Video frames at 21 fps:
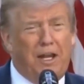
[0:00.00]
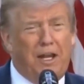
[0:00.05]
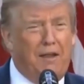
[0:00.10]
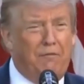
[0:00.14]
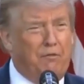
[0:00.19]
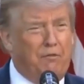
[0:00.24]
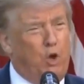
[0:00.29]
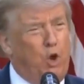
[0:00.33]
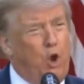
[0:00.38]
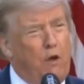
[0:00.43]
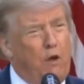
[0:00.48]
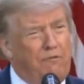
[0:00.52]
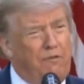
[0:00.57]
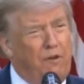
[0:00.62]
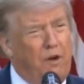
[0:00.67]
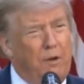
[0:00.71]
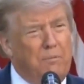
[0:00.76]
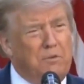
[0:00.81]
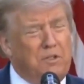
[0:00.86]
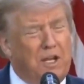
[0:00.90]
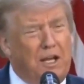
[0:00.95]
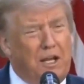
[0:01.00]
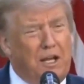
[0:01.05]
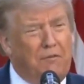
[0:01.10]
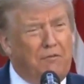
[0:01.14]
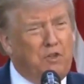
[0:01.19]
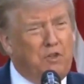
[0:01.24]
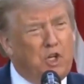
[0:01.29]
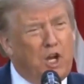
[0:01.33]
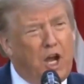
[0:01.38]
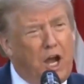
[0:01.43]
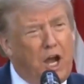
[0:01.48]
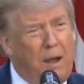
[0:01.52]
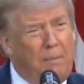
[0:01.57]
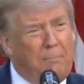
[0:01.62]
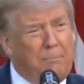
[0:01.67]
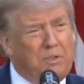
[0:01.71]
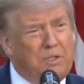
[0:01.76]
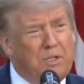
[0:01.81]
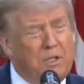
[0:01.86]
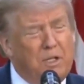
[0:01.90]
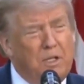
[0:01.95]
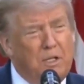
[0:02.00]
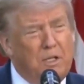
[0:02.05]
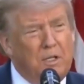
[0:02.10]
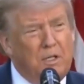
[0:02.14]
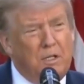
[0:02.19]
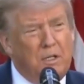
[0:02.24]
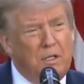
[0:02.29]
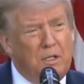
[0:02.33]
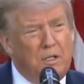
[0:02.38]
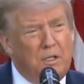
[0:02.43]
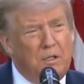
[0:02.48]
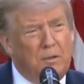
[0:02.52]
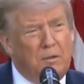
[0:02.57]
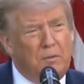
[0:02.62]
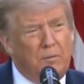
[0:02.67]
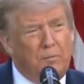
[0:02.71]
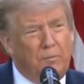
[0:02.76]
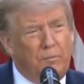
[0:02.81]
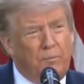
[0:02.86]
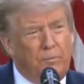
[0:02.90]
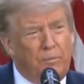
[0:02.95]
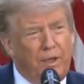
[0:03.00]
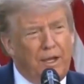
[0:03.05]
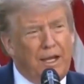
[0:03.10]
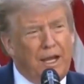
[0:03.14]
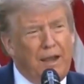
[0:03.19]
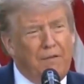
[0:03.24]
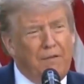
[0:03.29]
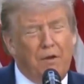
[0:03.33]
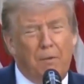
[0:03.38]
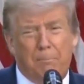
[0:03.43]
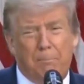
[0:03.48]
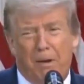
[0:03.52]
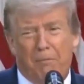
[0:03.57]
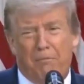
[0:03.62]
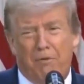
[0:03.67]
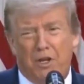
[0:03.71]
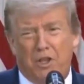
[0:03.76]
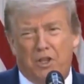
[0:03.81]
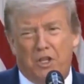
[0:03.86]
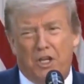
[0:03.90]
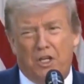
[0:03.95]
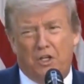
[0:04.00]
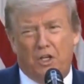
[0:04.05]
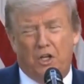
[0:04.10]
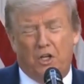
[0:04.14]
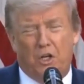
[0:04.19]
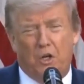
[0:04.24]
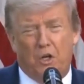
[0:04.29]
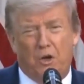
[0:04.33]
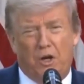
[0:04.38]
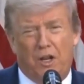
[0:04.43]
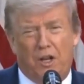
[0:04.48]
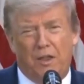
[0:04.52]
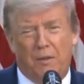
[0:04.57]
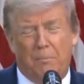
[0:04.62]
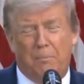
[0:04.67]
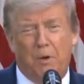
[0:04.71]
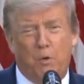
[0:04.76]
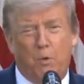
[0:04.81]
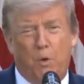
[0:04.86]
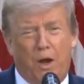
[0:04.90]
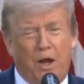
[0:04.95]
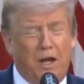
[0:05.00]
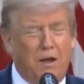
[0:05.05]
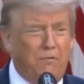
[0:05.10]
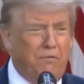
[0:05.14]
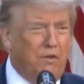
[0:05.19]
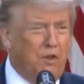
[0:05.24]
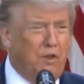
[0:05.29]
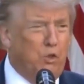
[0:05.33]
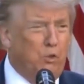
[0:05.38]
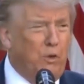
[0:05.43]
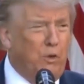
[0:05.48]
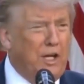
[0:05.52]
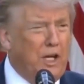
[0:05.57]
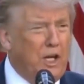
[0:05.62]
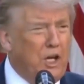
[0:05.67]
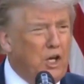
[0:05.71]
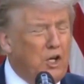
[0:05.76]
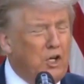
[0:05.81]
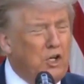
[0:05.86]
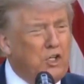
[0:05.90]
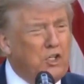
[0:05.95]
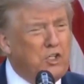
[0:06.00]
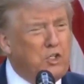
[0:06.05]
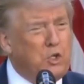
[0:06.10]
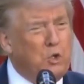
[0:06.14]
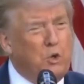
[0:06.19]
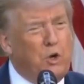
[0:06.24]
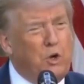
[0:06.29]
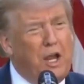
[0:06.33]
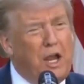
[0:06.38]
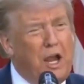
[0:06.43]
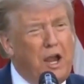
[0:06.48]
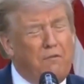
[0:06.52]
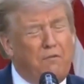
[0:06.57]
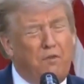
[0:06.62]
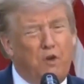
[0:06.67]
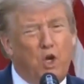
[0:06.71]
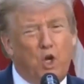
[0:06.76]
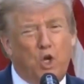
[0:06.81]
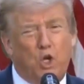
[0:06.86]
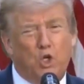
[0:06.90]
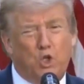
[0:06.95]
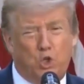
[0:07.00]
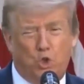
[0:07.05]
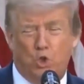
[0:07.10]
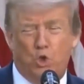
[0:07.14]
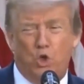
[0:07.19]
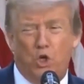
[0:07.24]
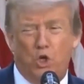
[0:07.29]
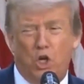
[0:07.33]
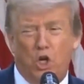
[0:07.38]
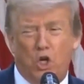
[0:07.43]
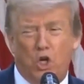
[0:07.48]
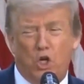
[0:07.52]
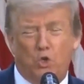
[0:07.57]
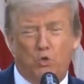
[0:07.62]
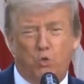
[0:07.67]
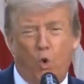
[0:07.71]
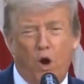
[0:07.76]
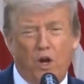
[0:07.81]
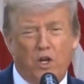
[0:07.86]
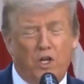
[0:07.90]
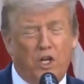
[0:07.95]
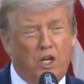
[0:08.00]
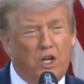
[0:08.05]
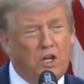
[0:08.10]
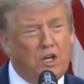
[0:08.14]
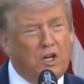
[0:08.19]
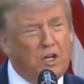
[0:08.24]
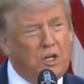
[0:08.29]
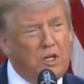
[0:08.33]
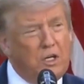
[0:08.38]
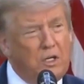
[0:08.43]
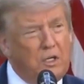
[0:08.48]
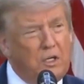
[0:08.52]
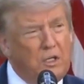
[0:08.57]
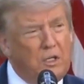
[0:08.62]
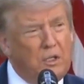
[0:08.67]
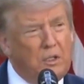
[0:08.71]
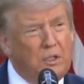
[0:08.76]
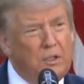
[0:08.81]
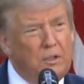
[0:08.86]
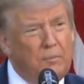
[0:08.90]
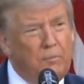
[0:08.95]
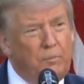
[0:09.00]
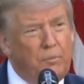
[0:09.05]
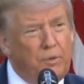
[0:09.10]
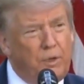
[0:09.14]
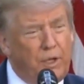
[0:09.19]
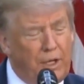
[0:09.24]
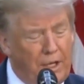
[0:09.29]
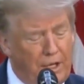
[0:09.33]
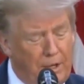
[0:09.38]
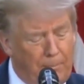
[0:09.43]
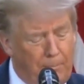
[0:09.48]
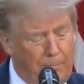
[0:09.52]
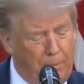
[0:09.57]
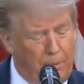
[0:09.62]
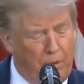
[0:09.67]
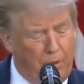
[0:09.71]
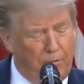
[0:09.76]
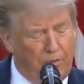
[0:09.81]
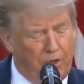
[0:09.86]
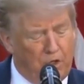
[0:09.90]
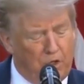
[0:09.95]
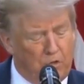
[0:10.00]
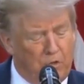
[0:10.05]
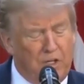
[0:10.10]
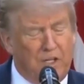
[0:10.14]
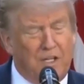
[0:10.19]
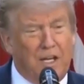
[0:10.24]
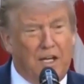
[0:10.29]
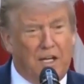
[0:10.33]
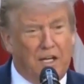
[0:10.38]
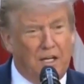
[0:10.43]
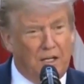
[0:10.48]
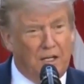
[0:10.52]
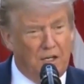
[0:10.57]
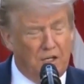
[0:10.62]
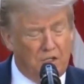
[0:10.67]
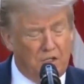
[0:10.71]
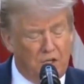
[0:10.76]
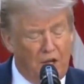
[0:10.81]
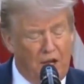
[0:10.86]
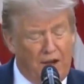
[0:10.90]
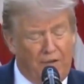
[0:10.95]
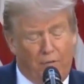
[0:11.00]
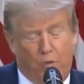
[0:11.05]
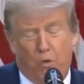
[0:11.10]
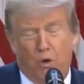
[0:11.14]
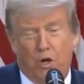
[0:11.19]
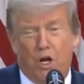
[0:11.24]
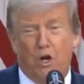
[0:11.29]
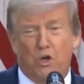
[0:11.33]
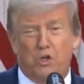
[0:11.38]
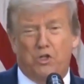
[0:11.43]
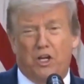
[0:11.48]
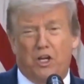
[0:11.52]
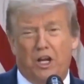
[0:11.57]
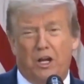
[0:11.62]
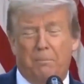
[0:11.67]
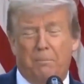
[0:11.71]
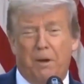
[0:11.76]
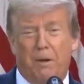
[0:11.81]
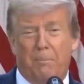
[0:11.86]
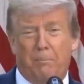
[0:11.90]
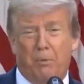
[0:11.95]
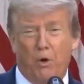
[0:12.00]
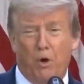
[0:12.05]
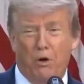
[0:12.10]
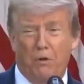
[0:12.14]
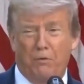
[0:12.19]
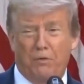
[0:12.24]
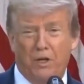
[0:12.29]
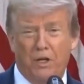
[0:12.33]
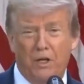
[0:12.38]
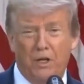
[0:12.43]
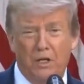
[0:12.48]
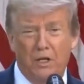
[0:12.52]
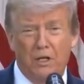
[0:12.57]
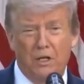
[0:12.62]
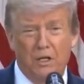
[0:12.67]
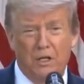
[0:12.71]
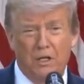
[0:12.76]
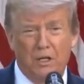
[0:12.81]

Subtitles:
They left law firms. They left jobs. They gave up everything to do it, and they've been waiting for 3 years, 2.5 years, 2 years, 1 year to get approved. It's ridiculous. And everyone knows they're going to be approved.